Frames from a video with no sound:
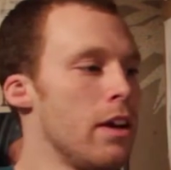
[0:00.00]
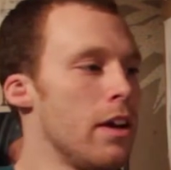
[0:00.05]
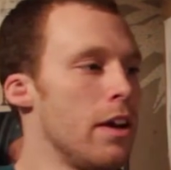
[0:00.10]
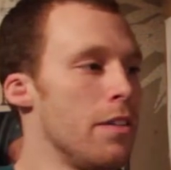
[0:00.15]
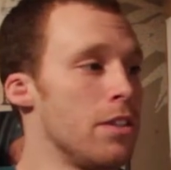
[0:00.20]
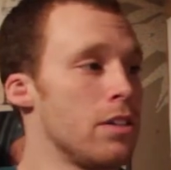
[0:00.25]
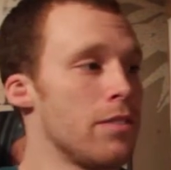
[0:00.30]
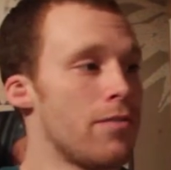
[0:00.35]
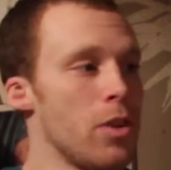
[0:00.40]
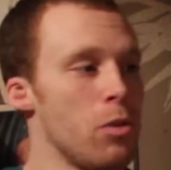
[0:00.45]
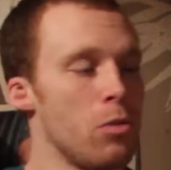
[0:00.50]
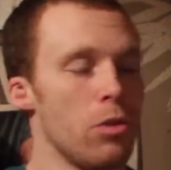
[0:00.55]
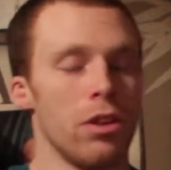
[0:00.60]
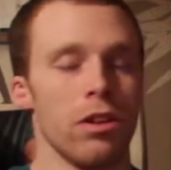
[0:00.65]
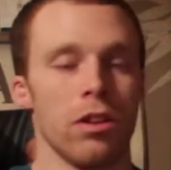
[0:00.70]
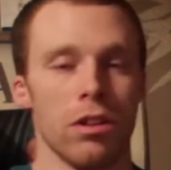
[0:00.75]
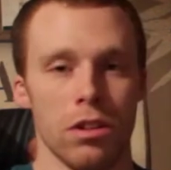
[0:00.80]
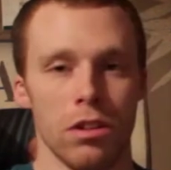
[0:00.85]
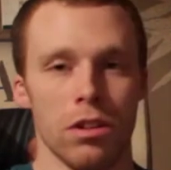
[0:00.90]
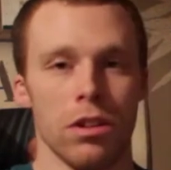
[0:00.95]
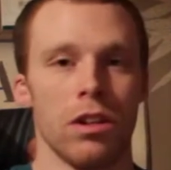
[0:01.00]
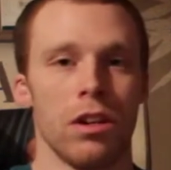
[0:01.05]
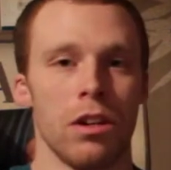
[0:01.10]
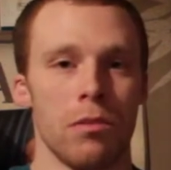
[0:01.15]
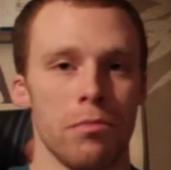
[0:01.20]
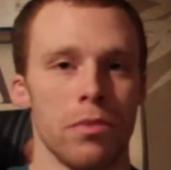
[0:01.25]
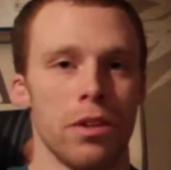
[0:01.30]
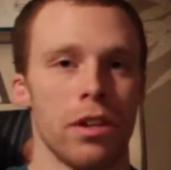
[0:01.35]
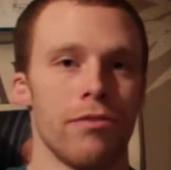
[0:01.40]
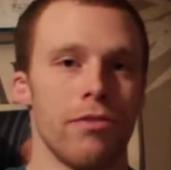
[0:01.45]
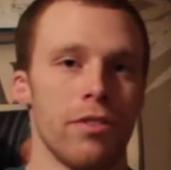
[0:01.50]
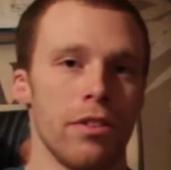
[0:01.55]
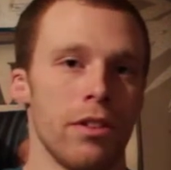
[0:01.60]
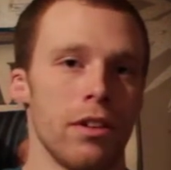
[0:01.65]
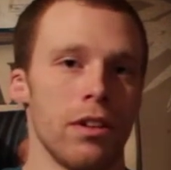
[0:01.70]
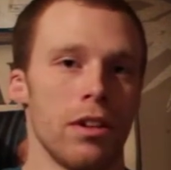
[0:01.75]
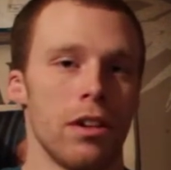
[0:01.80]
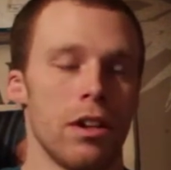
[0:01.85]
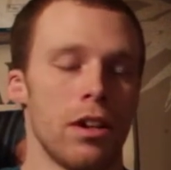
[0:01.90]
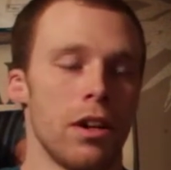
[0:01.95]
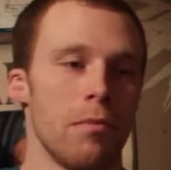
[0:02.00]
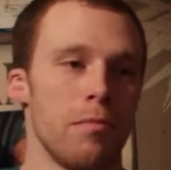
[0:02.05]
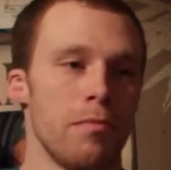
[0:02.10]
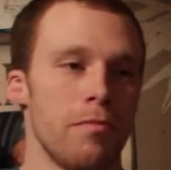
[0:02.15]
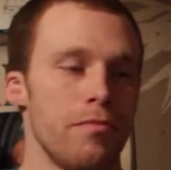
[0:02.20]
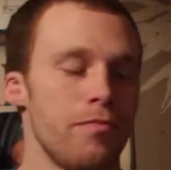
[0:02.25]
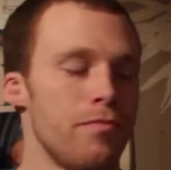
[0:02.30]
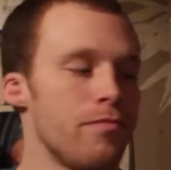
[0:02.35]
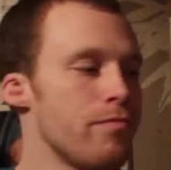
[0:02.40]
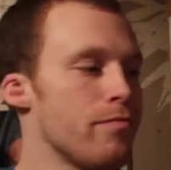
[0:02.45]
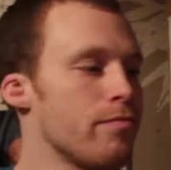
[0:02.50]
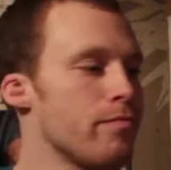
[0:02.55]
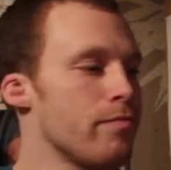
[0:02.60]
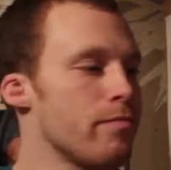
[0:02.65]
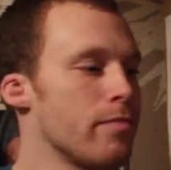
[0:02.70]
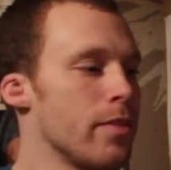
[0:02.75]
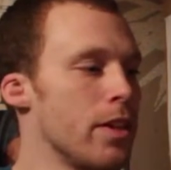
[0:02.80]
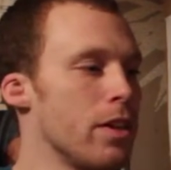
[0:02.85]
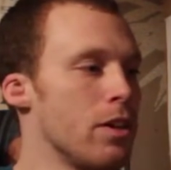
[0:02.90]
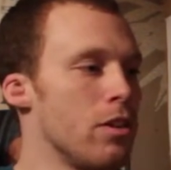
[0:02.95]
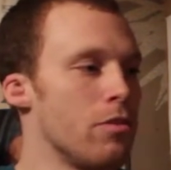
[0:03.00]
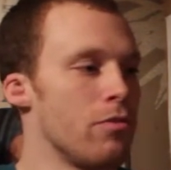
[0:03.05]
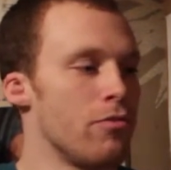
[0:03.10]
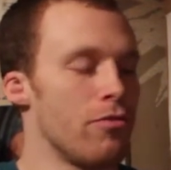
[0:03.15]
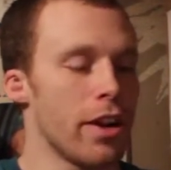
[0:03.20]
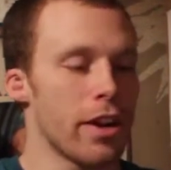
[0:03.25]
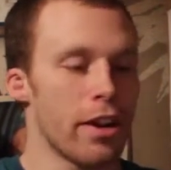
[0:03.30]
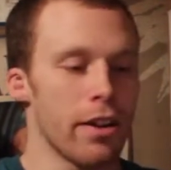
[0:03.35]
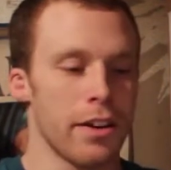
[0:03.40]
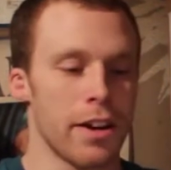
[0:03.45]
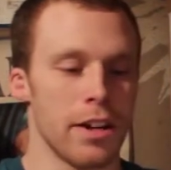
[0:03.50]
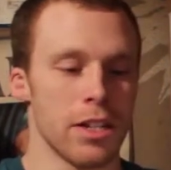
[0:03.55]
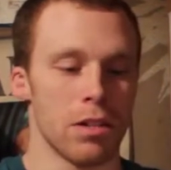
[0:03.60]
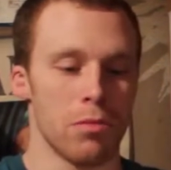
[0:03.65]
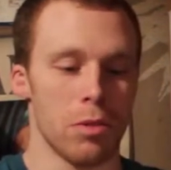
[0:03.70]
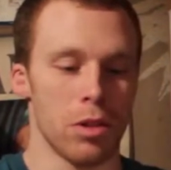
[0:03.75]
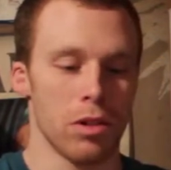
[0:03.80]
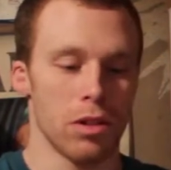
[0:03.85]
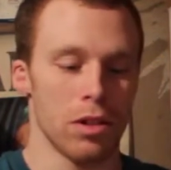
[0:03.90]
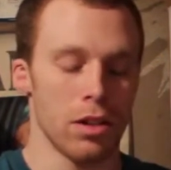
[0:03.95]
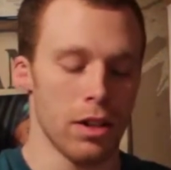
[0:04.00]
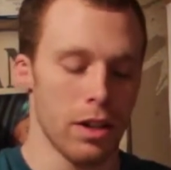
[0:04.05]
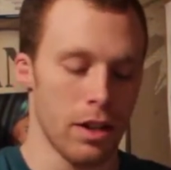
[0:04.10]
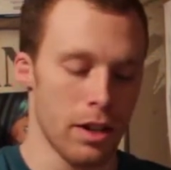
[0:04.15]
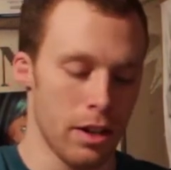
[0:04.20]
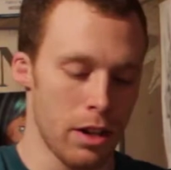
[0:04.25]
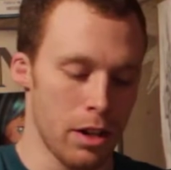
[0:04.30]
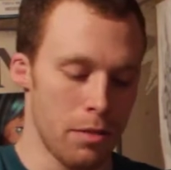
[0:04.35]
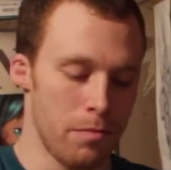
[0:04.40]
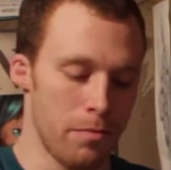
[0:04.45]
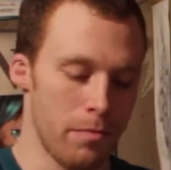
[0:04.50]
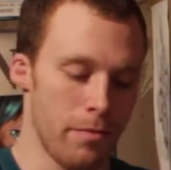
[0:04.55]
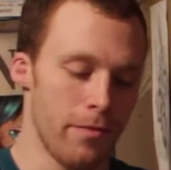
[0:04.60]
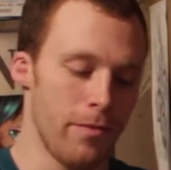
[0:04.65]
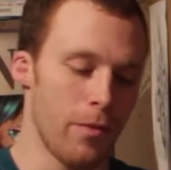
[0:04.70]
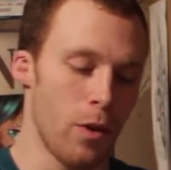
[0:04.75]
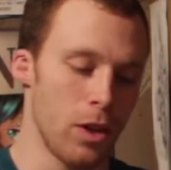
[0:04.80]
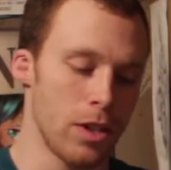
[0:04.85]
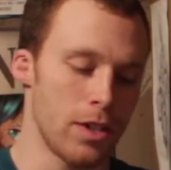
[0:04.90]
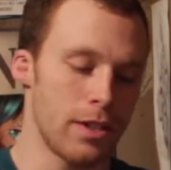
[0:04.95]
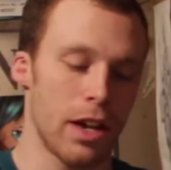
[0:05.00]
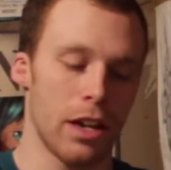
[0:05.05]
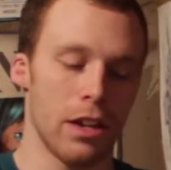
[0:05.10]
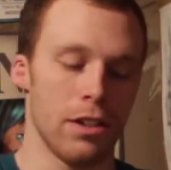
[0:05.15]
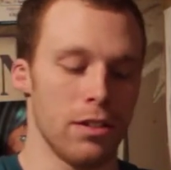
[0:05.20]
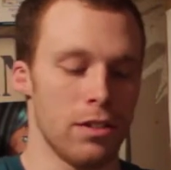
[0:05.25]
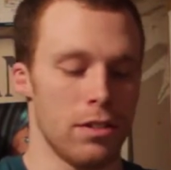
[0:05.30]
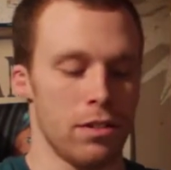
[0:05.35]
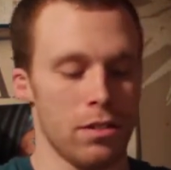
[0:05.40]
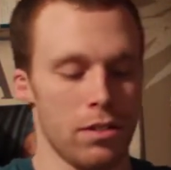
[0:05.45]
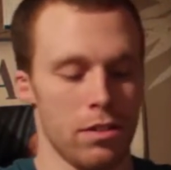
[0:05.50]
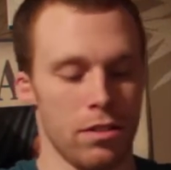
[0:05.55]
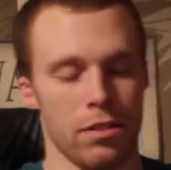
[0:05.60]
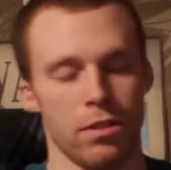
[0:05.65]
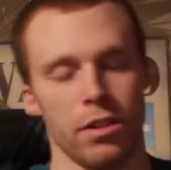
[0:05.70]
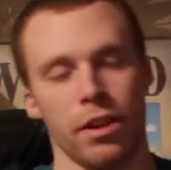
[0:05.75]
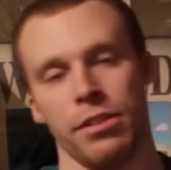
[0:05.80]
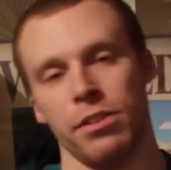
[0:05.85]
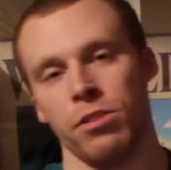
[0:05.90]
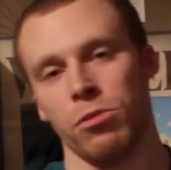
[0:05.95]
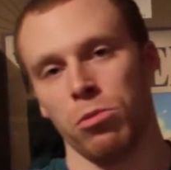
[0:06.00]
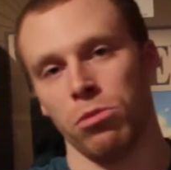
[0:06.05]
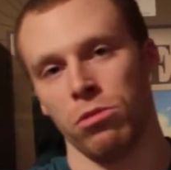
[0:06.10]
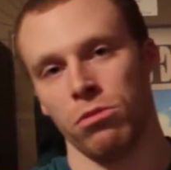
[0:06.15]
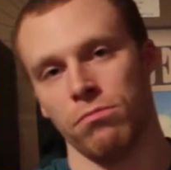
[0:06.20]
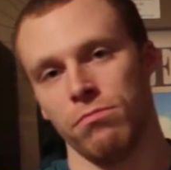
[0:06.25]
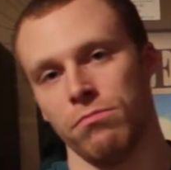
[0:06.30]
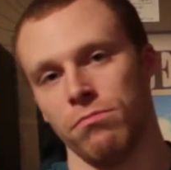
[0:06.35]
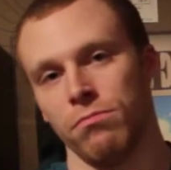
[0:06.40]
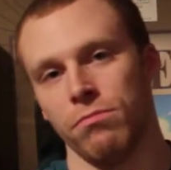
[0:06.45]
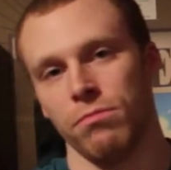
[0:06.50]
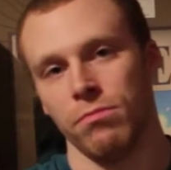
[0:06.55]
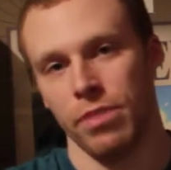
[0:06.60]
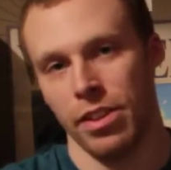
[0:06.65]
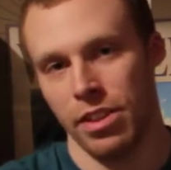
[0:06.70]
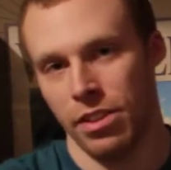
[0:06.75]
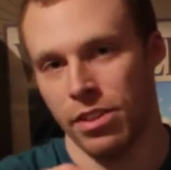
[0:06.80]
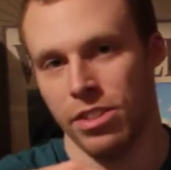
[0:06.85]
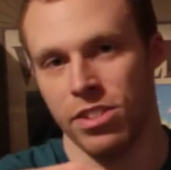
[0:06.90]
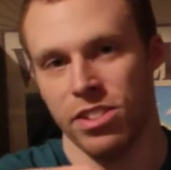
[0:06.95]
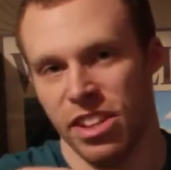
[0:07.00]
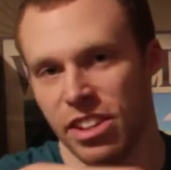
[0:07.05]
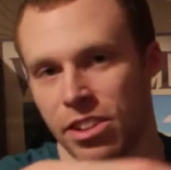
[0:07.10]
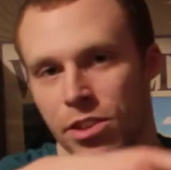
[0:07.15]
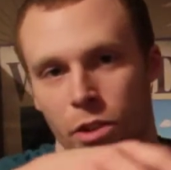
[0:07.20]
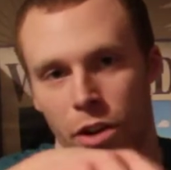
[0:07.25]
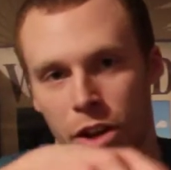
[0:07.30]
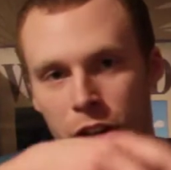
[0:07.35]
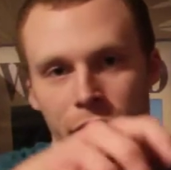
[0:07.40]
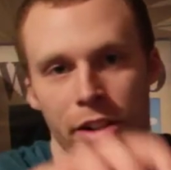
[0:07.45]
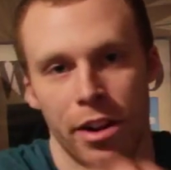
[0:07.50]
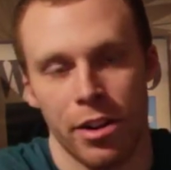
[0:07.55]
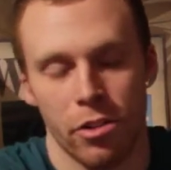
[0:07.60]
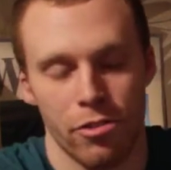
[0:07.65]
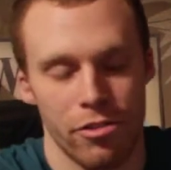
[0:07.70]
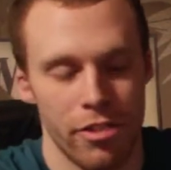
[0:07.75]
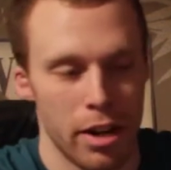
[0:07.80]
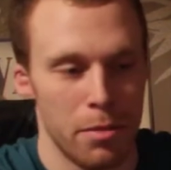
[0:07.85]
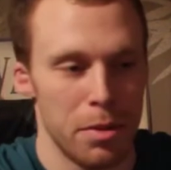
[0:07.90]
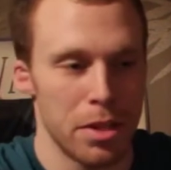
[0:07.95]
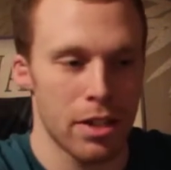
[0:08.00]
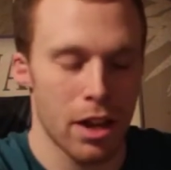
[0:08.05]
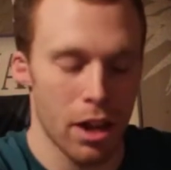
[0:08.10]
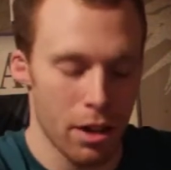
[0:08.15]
And there's a few other different recognisable voice talents that you'll see dotted around her animes.